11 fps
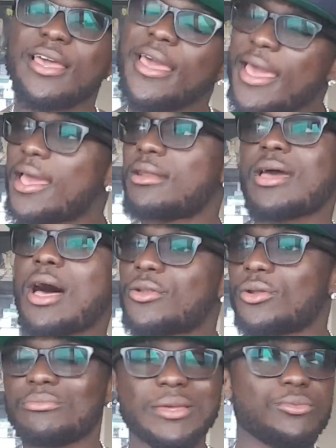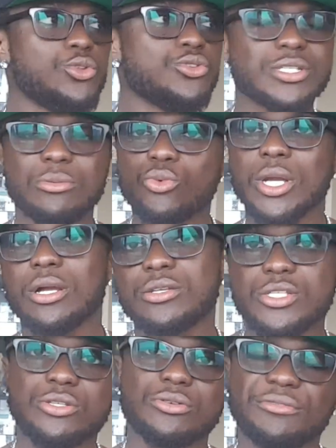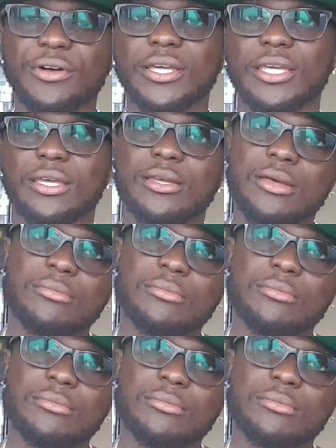And I don't know, maybe do some workouts too. Fuck it.